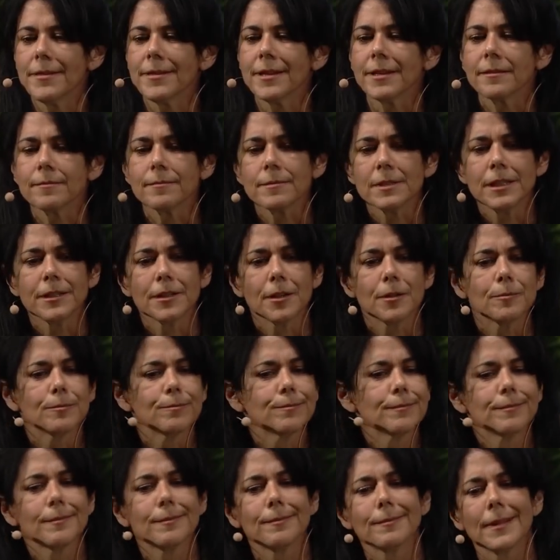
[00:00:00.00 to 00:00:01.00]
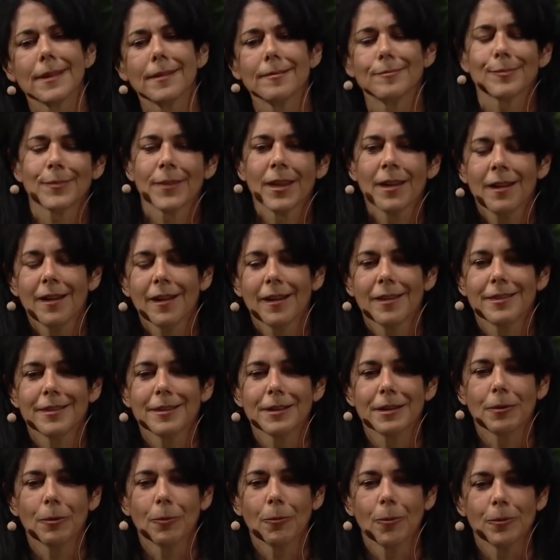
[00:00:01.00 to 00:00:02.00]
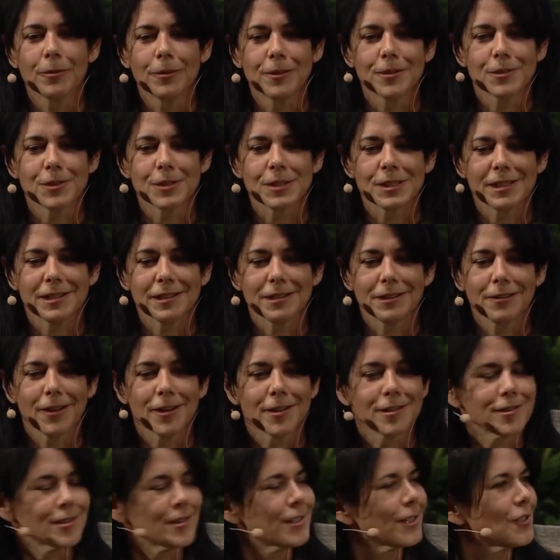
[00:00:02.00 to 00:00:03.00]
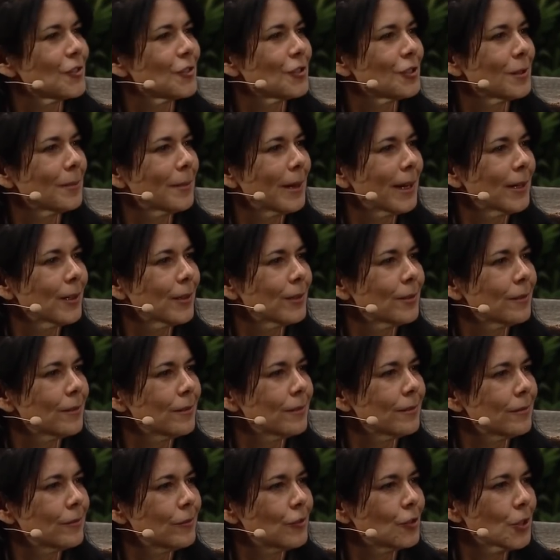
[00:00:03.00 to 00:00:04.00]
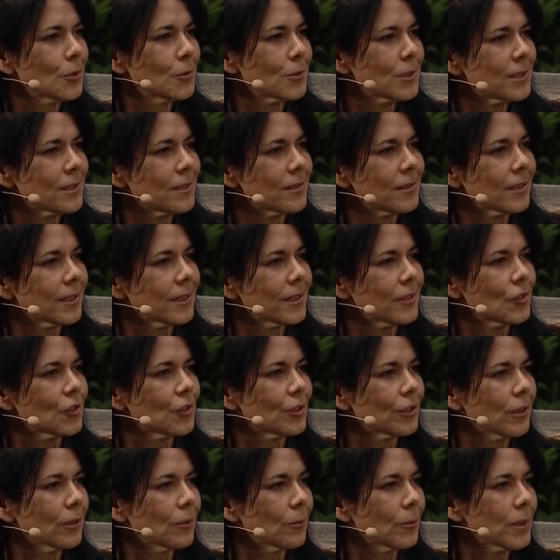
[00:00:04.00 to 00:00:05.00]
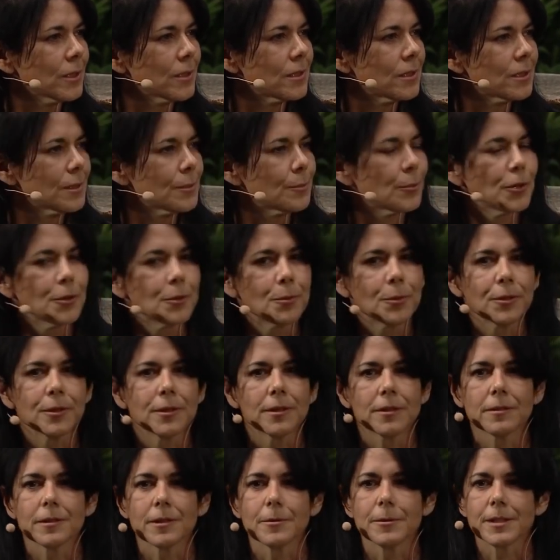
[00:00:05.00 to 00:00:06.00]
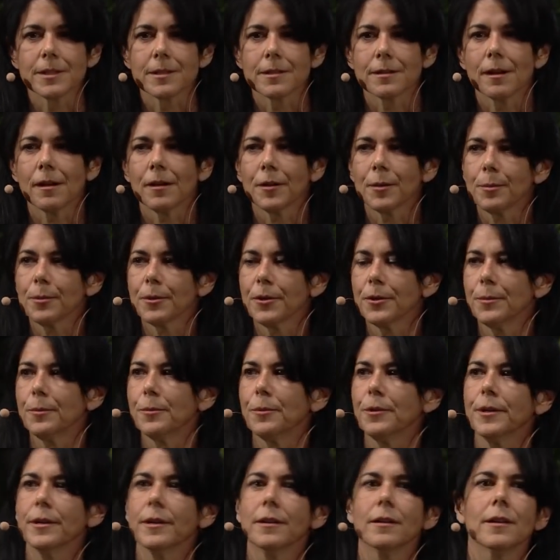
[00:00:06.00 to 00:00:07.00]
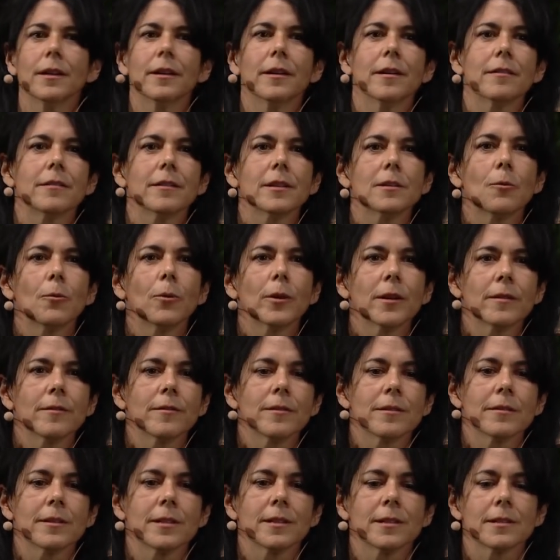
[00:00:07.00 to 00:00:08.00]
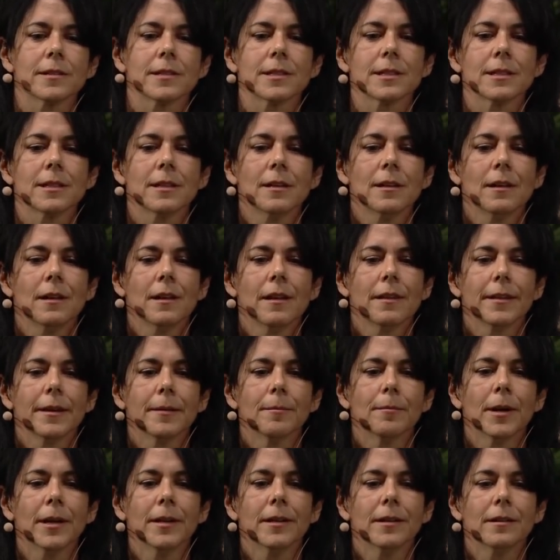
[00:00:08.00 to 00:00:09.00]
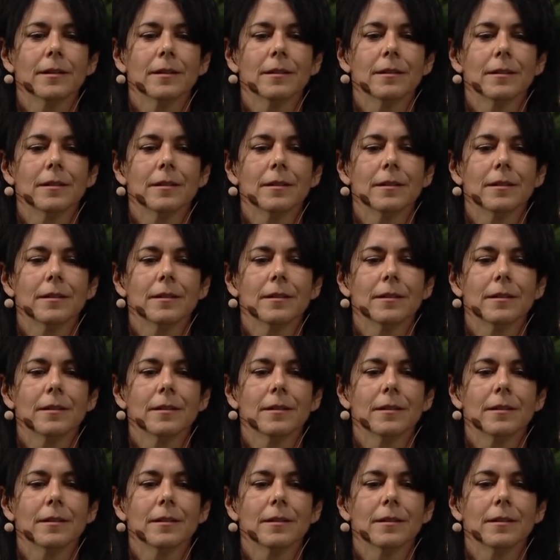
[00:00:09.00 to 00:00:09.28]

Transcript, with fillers: I think, you know, the, w there's a lot of discussion about jokes in the kitchen and what's appropriate and what's not appropriate. And I think one of the things that might